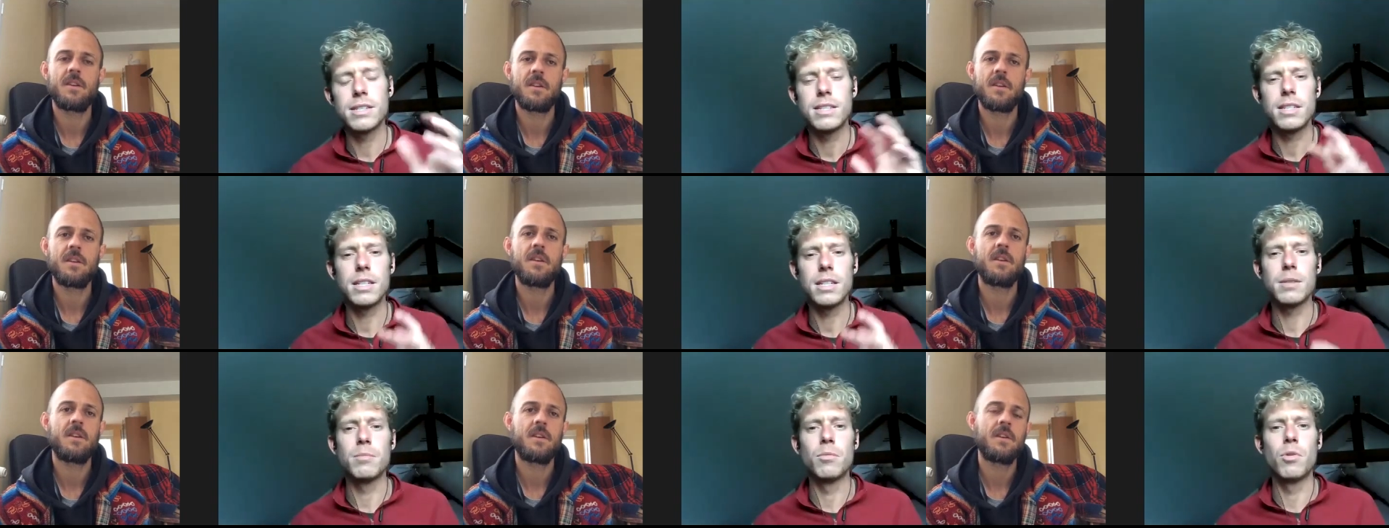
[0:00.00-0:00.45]
Speaker 1: I
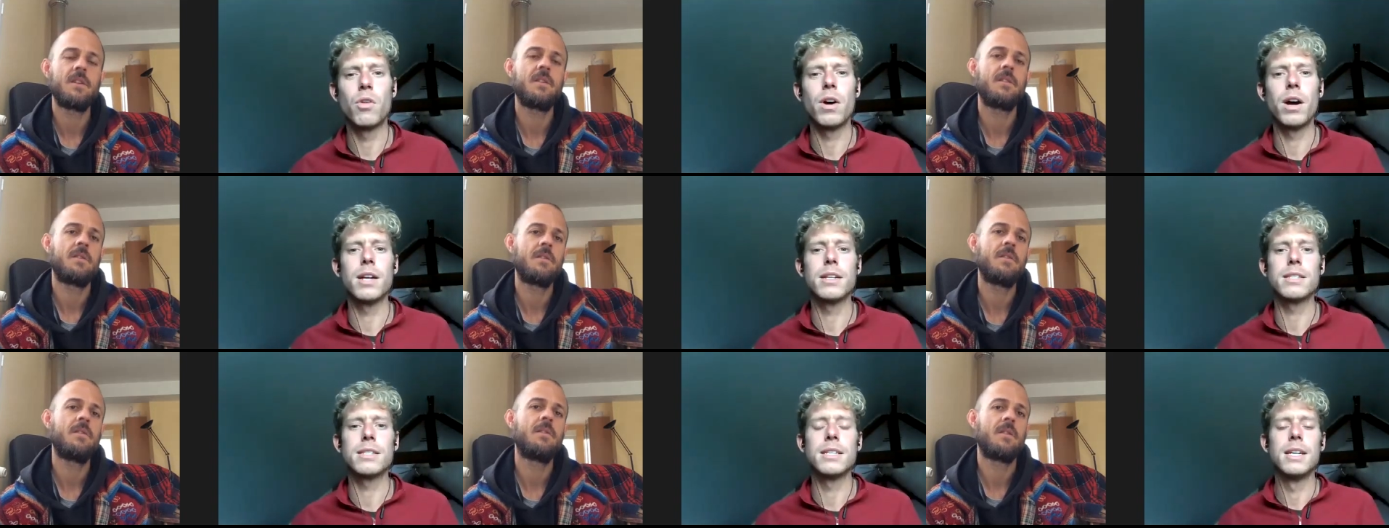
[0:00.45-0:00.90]
see it
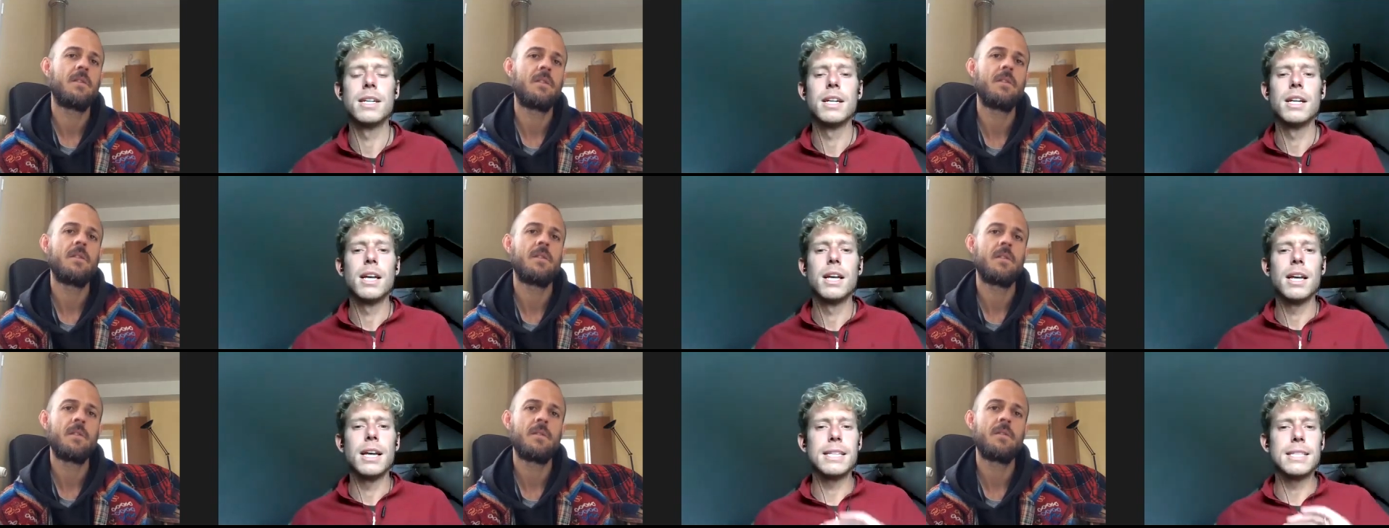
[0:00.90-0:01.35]
more as,
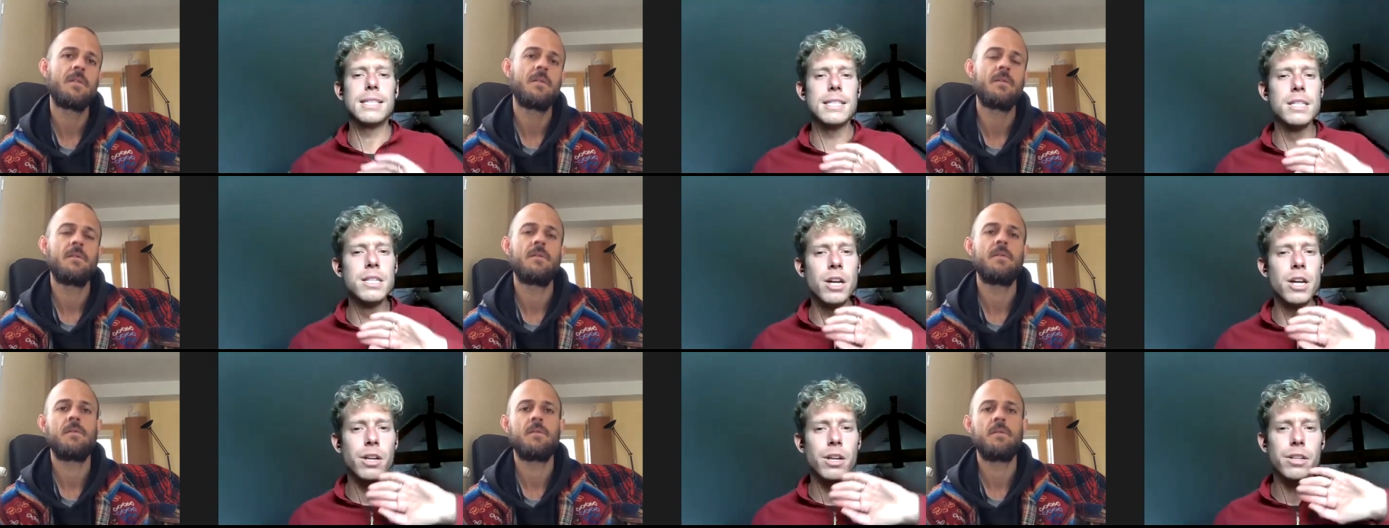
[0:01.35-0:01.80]

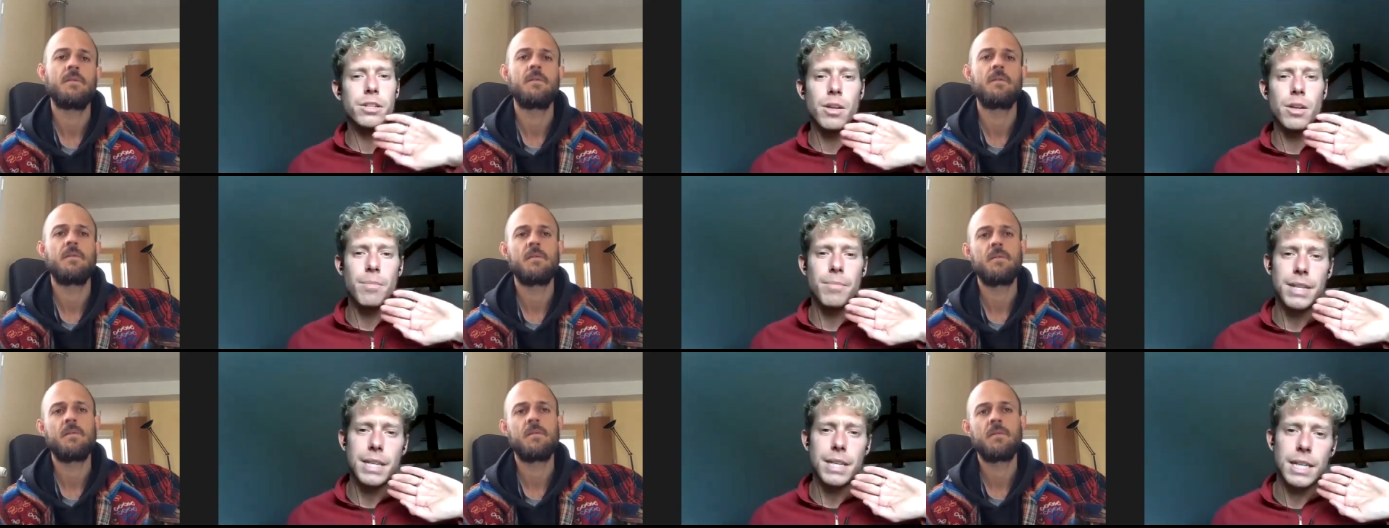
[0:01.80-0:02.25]
it's
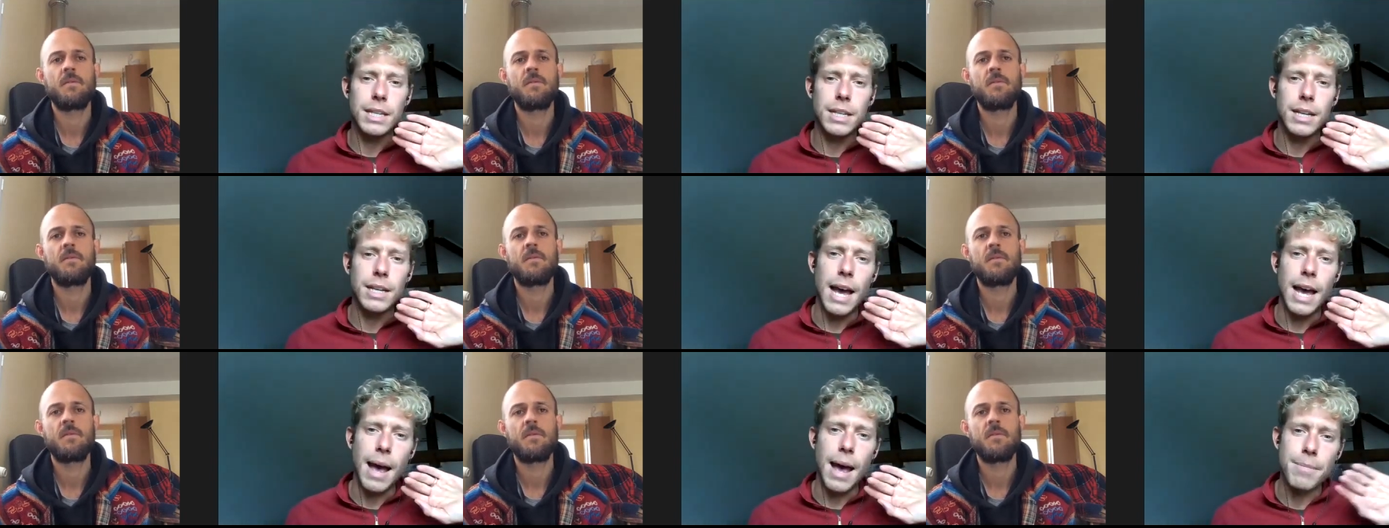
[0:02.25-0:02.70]
not
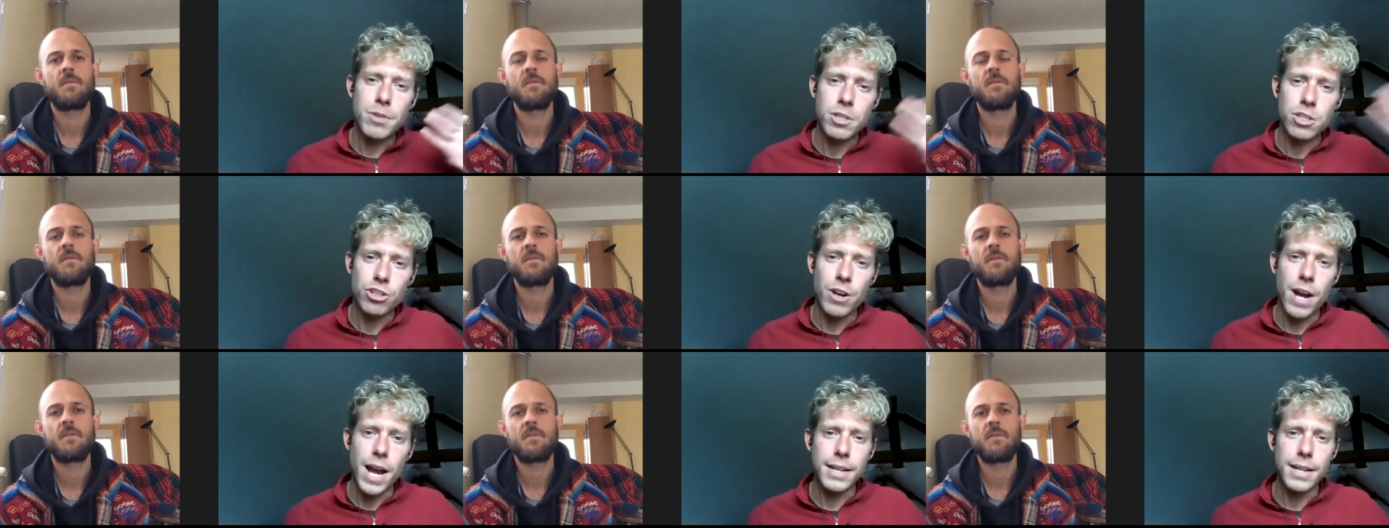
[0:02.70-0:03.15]
something
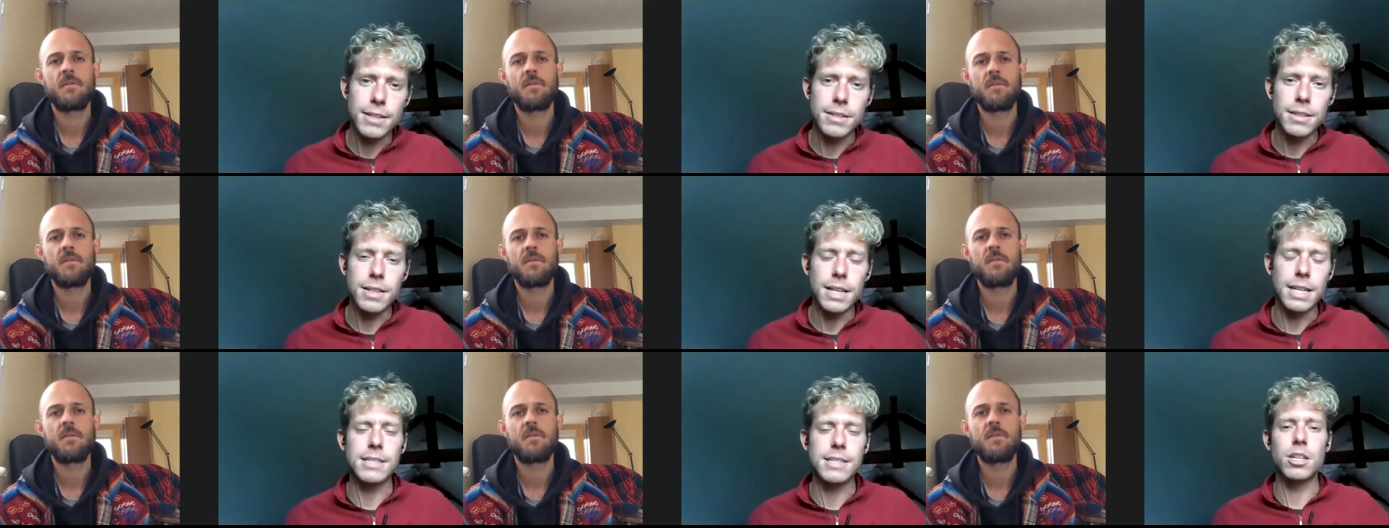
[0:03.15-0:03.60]

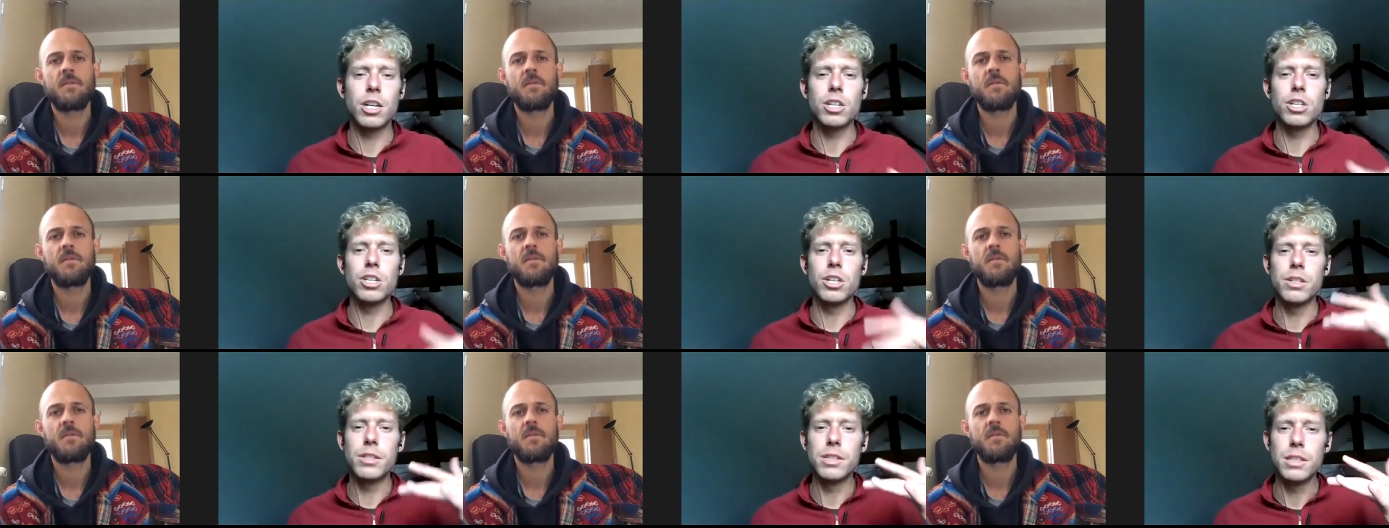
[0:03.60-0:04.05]
abstract. It's
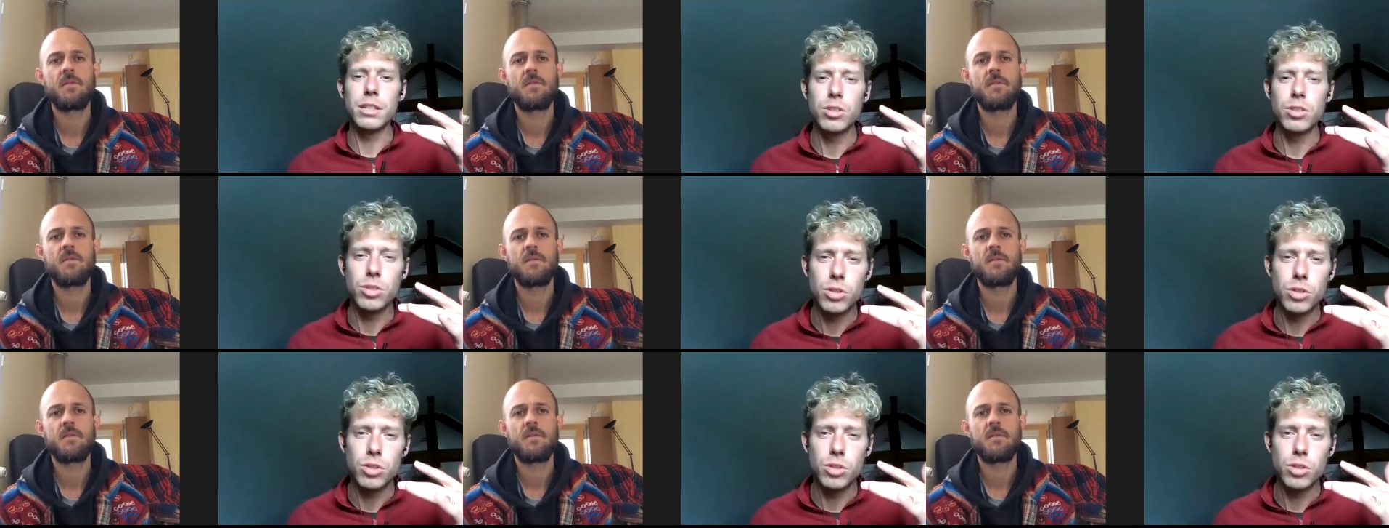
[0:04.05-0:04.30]
got nothing